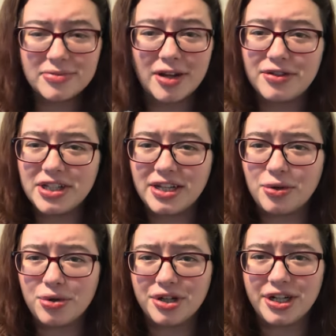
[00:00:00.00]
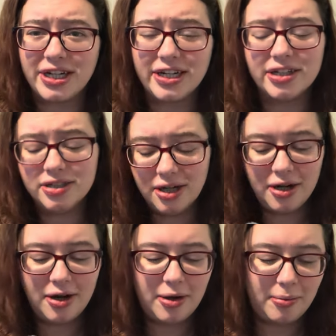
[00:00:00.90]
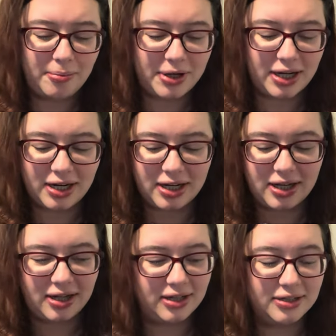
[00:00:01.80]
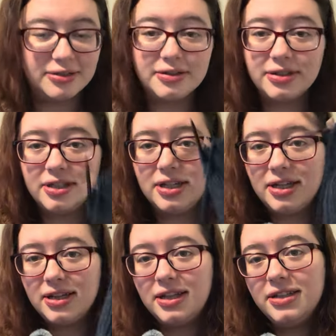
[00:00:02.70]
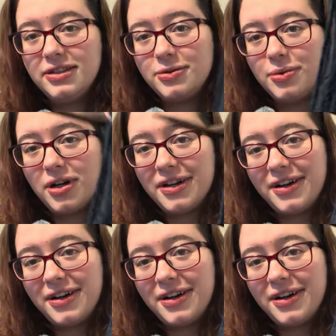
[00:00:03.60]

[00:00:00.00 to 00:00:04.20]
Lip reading: really in order here, but this is what